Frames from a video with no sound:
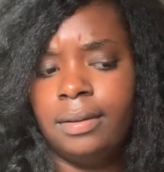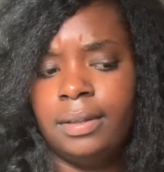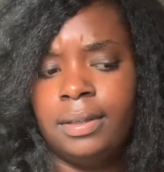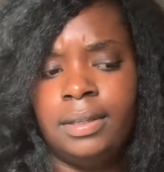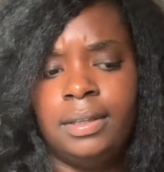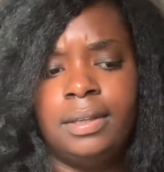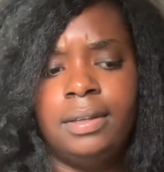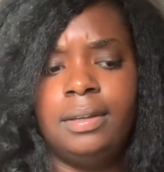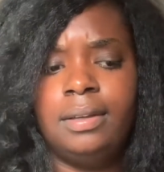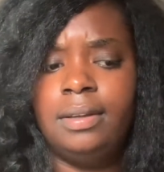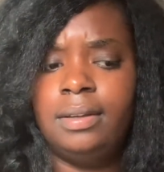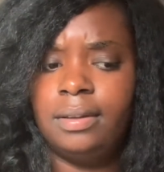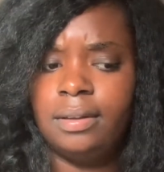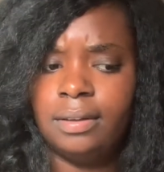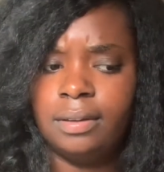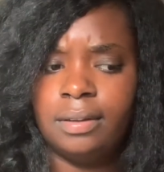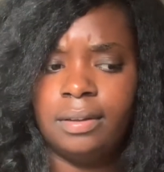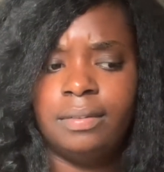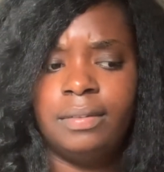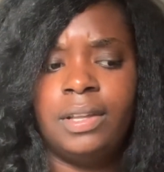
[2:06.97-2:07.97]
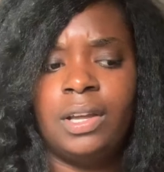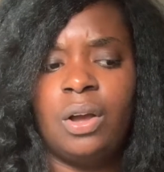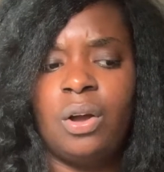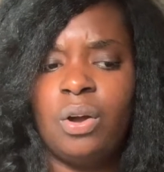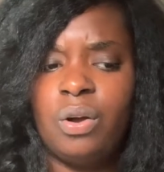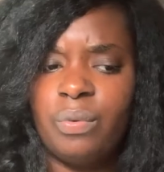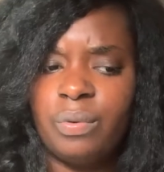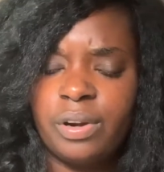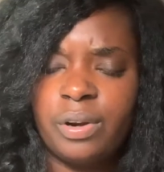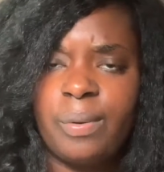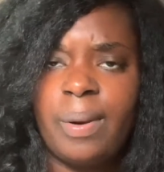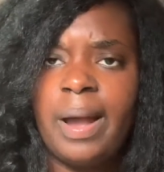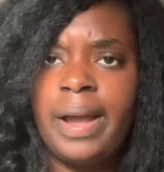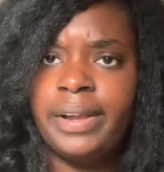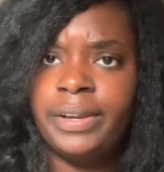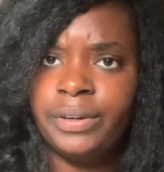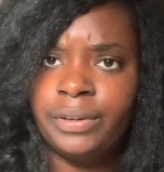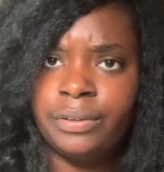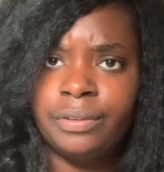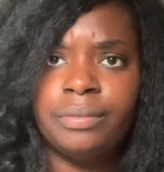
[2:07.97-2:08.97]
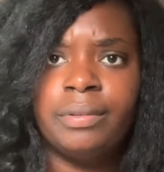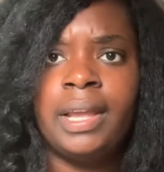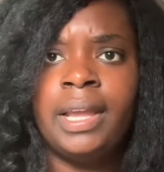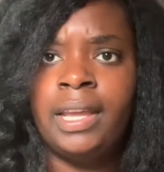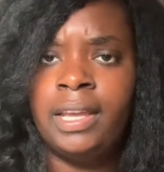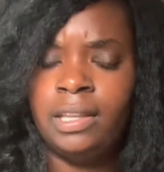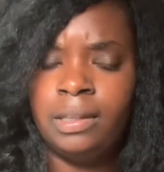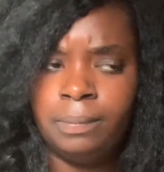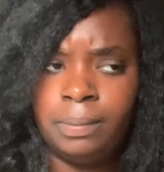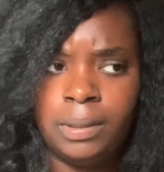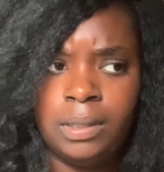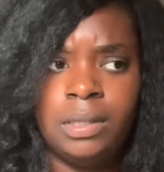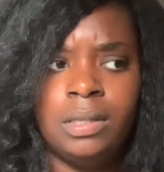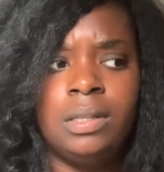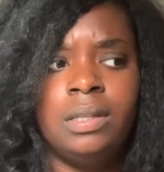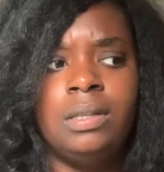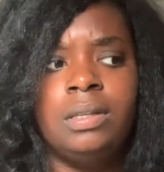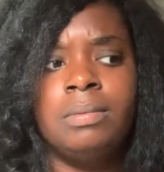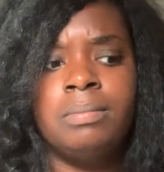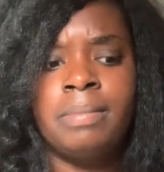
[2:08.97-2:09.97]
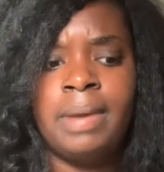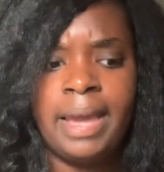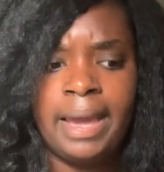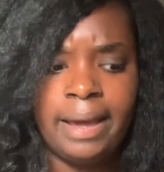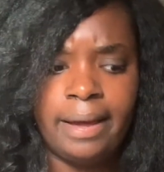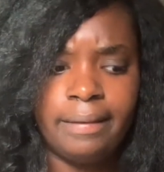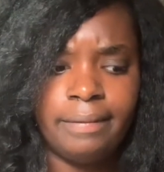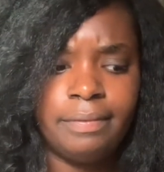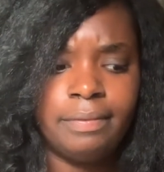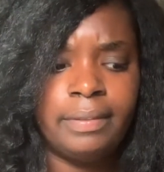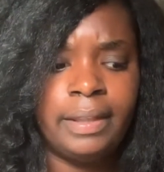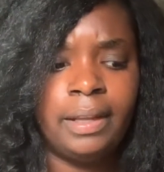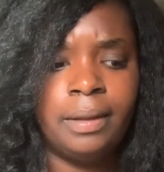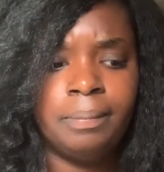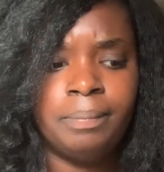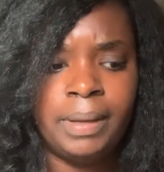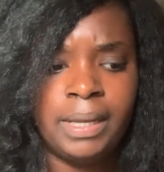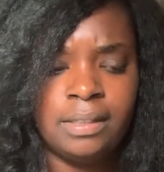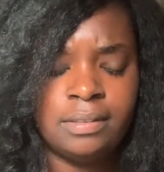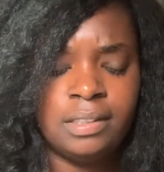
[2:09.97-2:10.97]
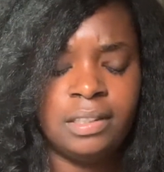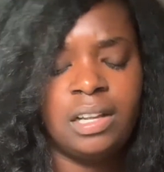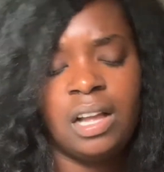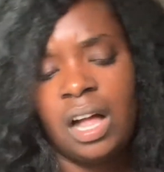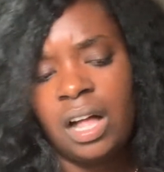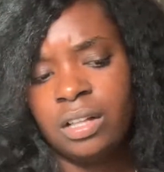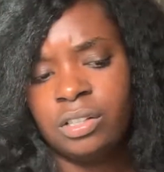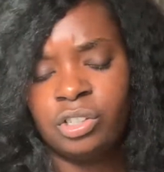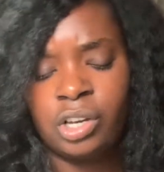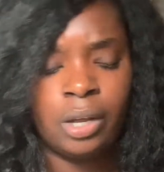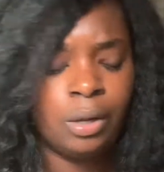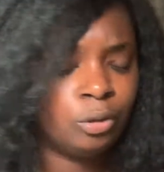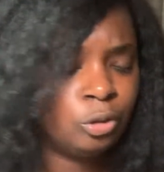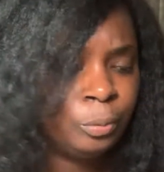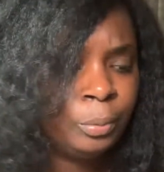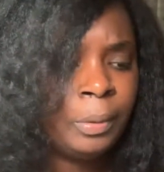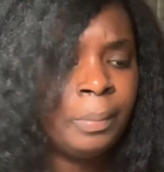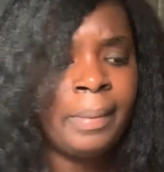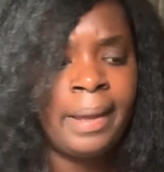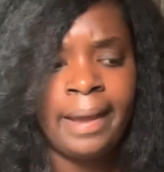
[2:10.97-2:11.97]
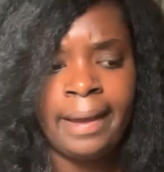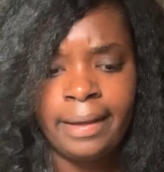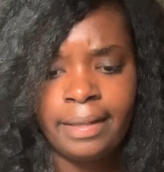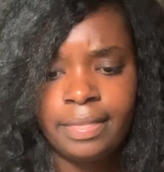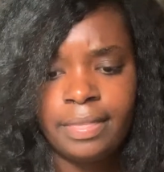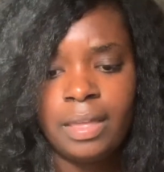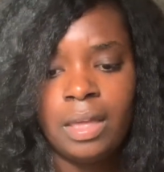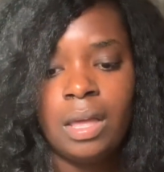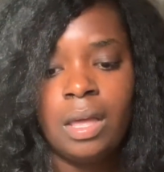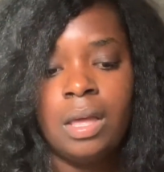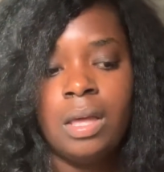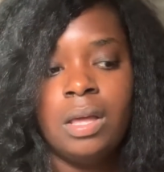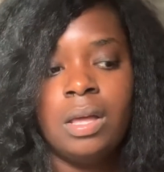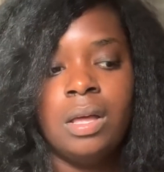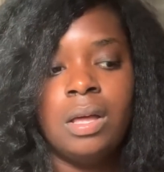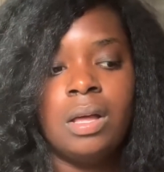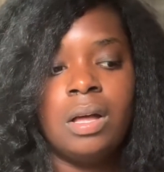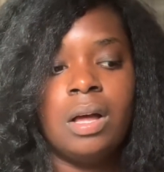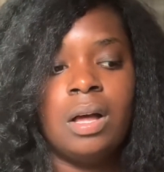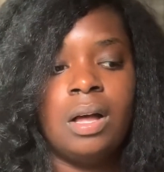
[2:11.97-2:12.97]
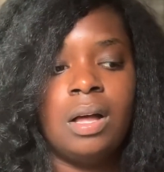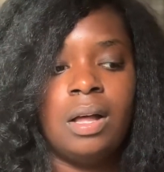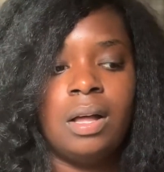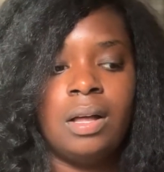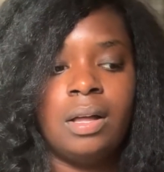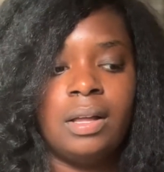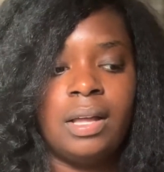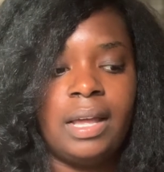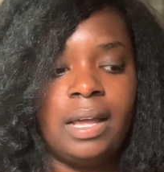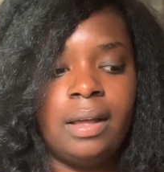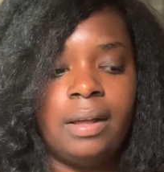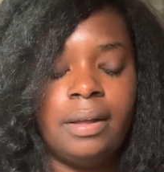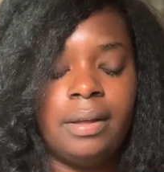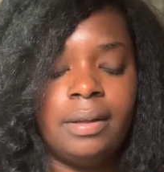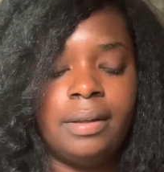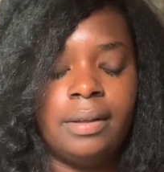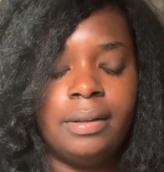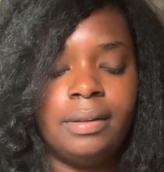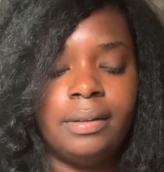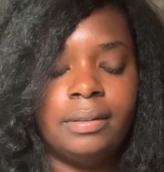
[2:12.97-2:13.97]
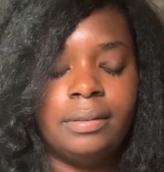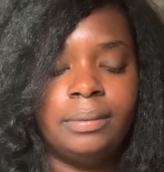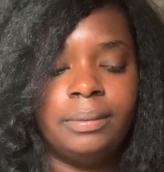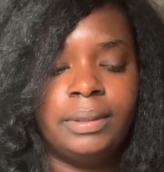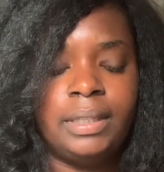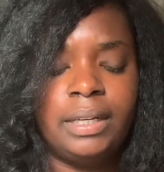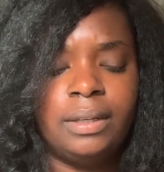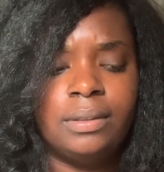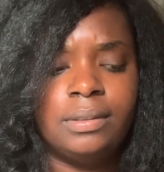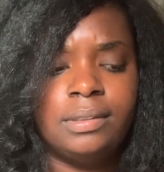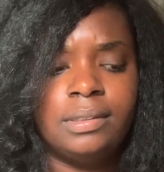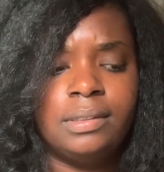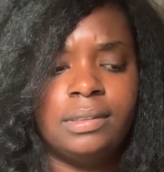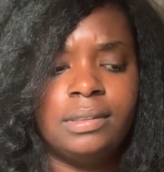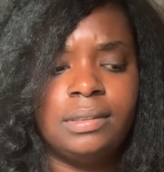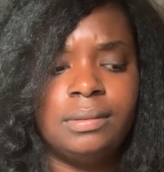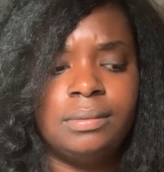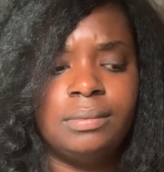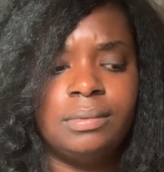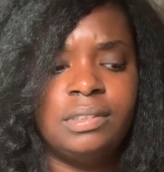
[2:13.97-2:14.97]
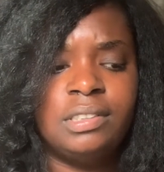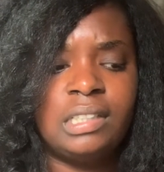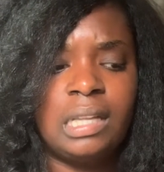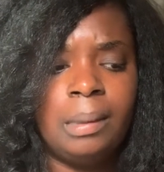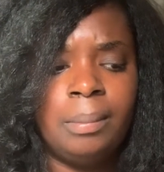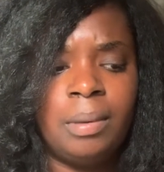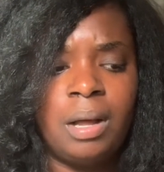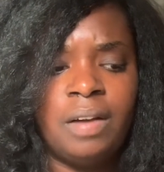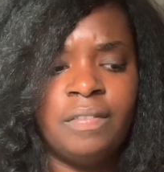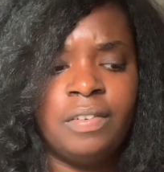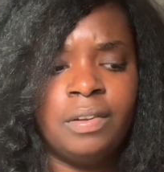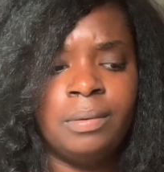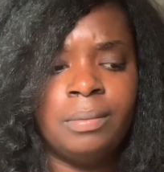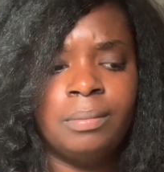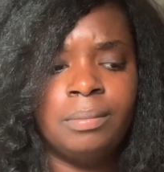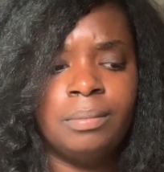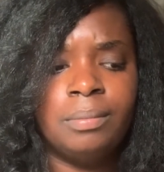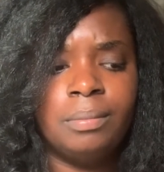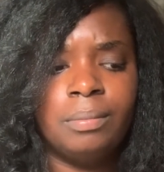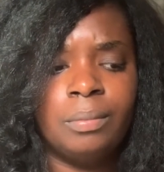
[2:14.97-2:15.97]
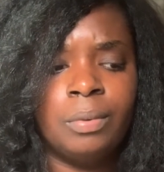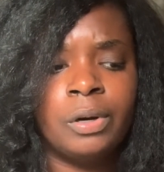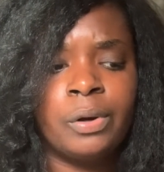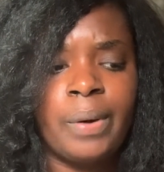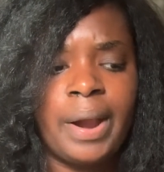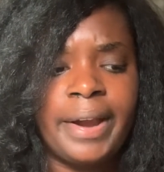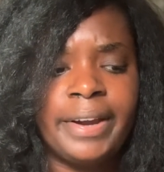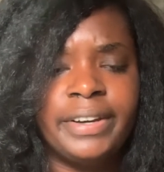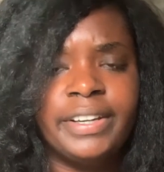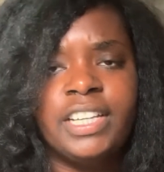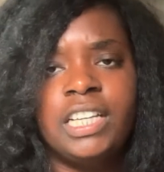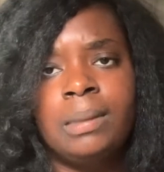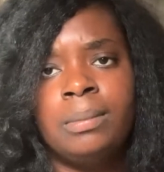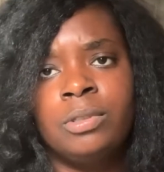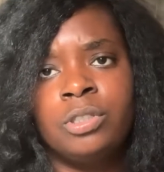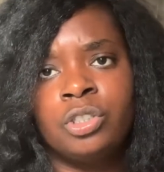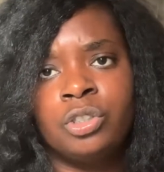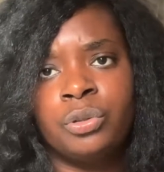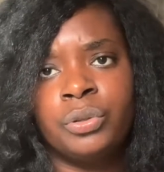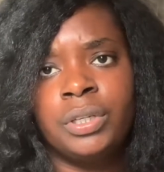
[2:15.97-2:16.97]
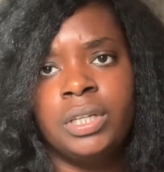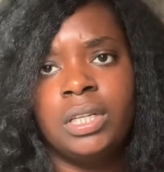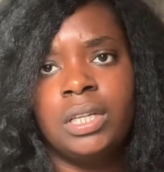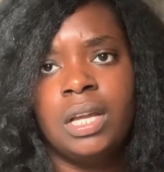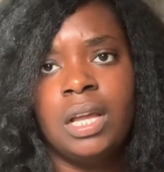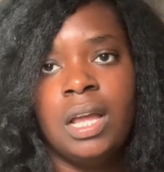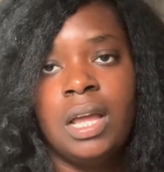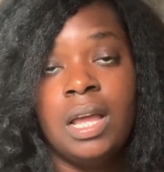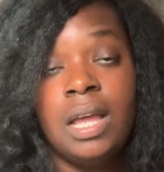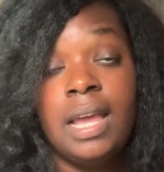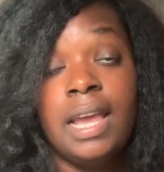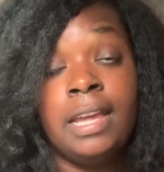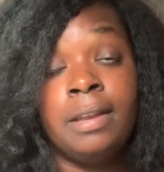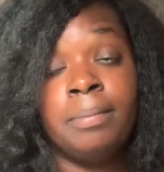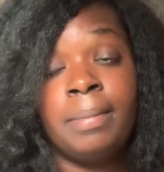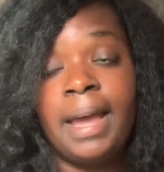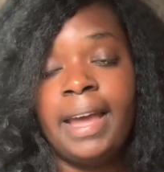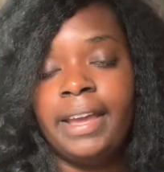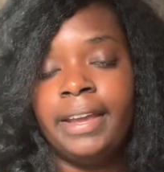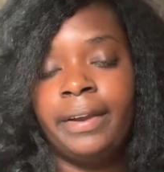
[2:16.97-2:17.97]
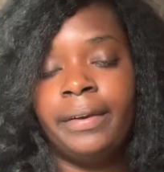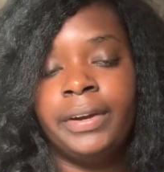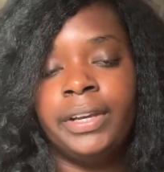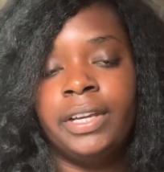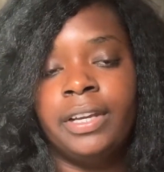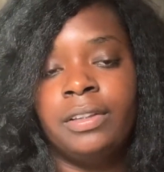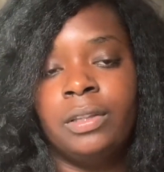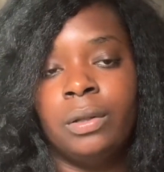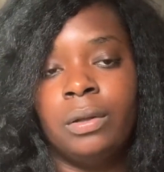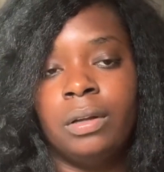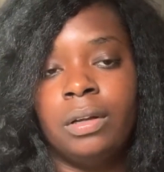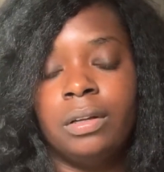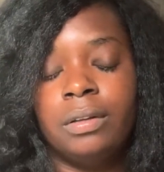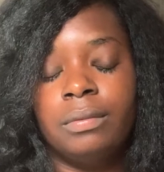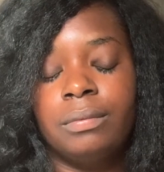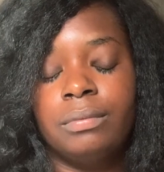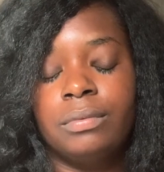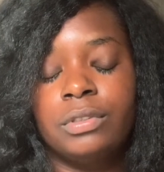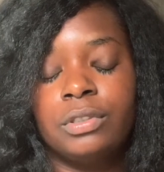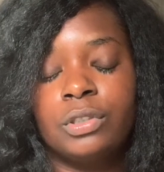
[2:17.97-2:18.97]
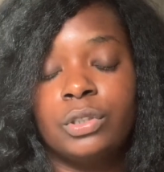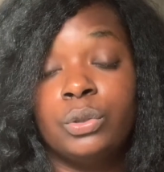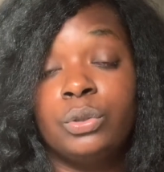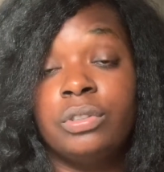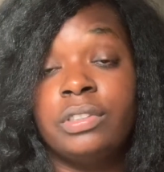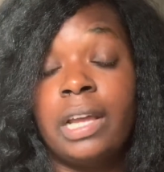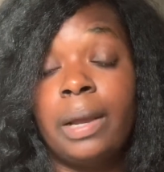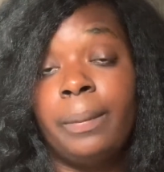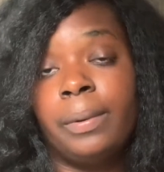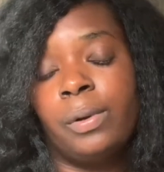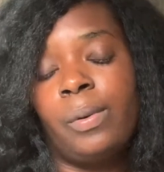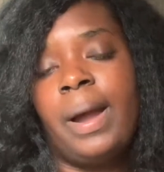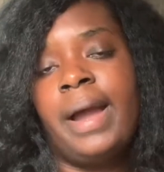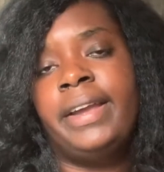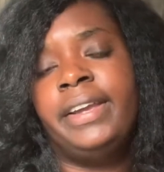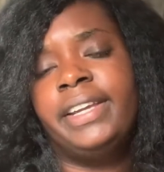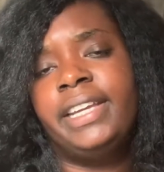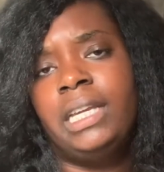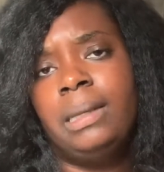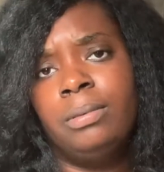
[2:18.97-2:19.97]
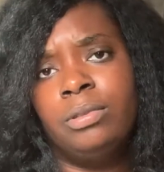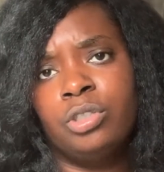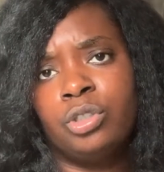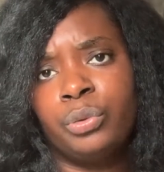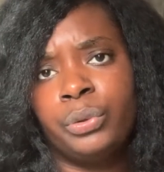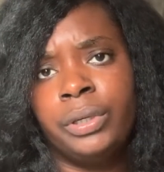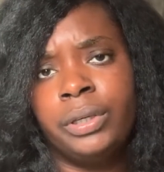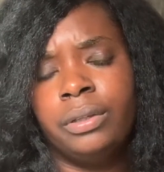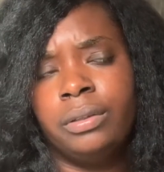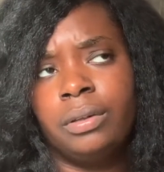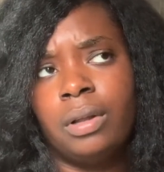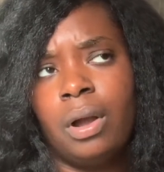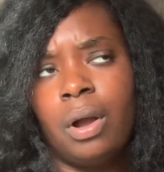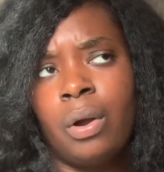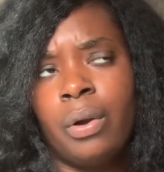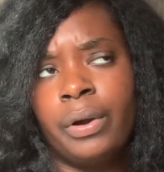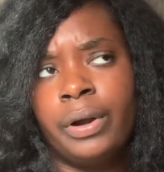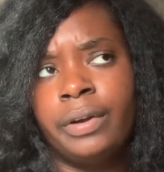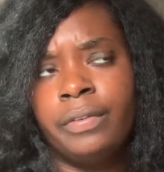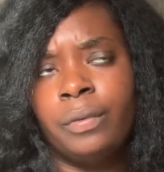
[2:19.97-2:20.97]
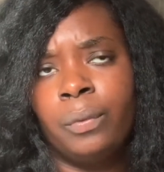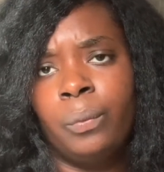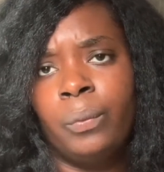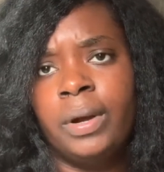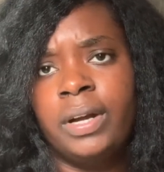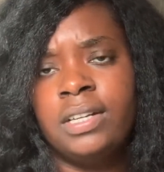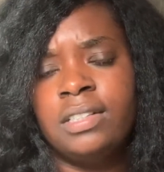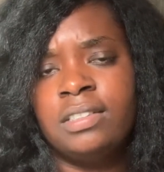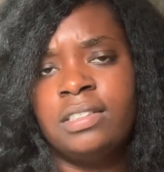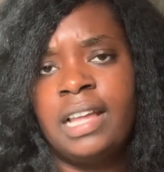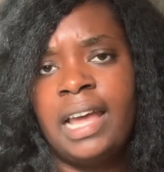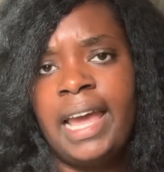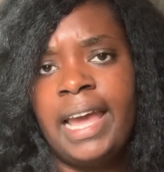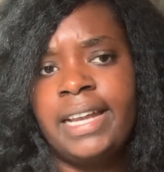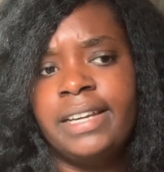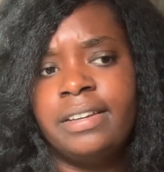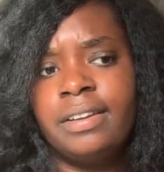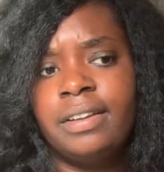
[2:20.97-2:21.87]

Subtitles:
yeah, they all required A&P math, like a basic college algebra math. What else? Some of them required chemistry. In my area, the schools that required chemistry are the ones that,